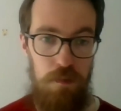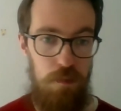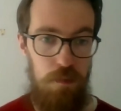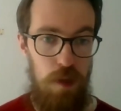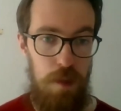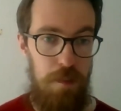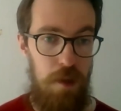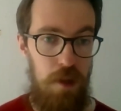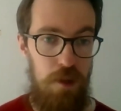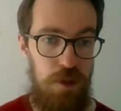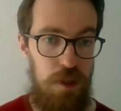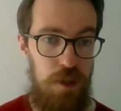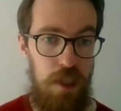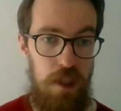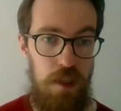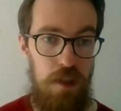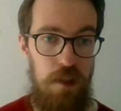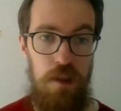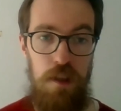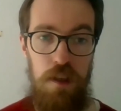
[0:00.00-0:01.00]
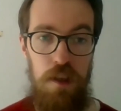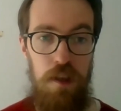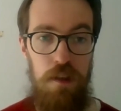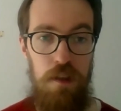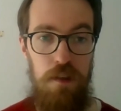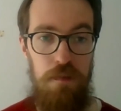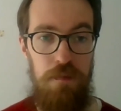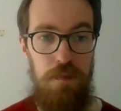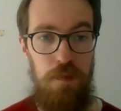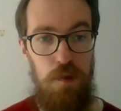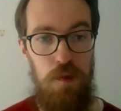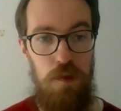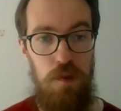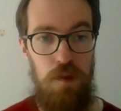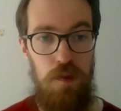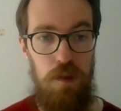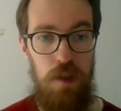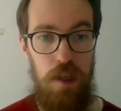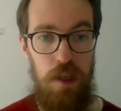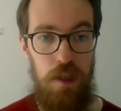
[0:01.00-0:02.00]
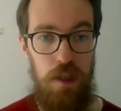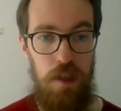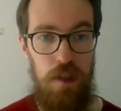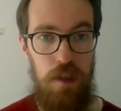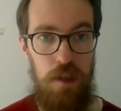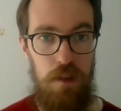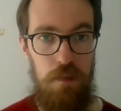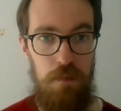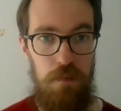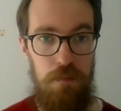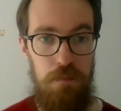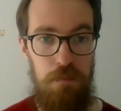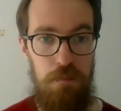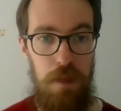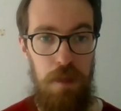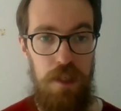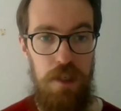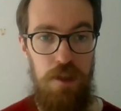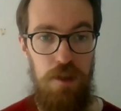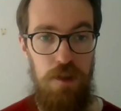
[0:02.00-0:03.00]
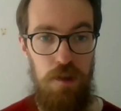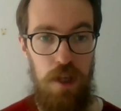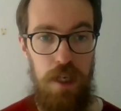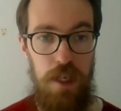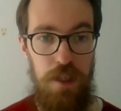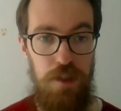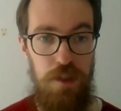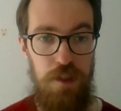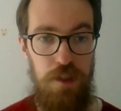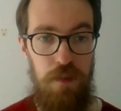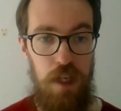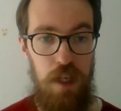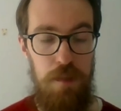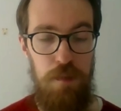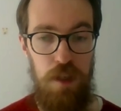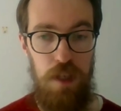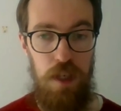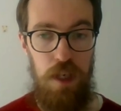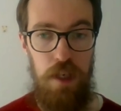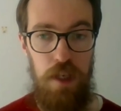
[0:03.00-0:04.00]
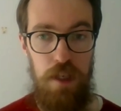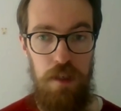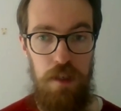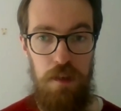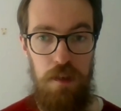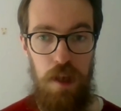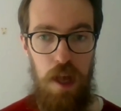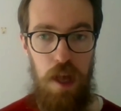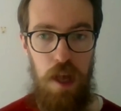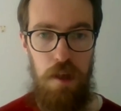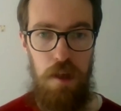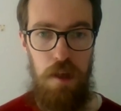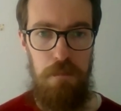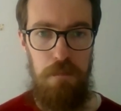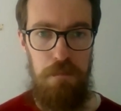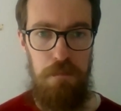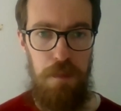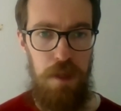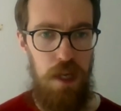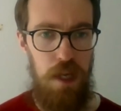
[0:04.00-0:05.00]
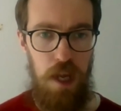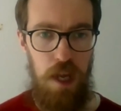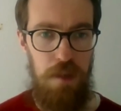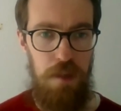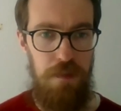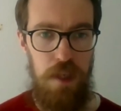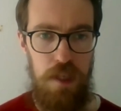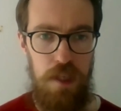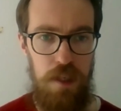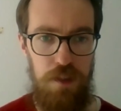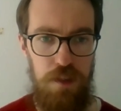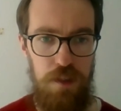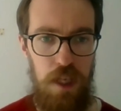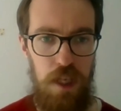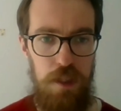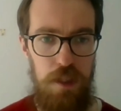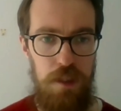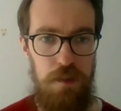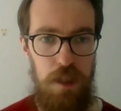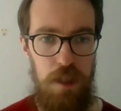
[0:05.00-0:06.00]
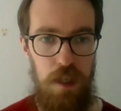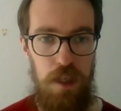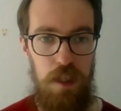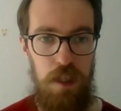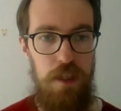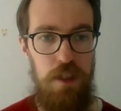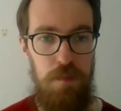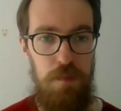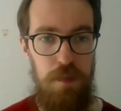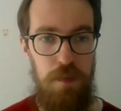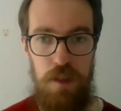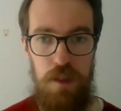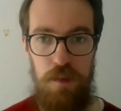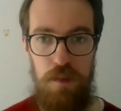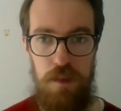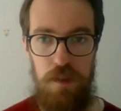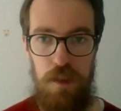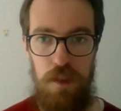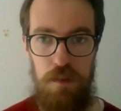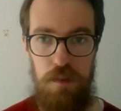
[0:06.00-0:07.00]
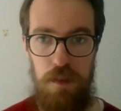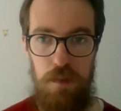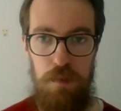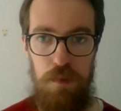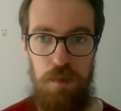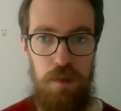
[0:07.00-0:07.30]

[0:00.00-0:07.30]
web hosting for making your collections available online. But I think Excel is likely to be a good starting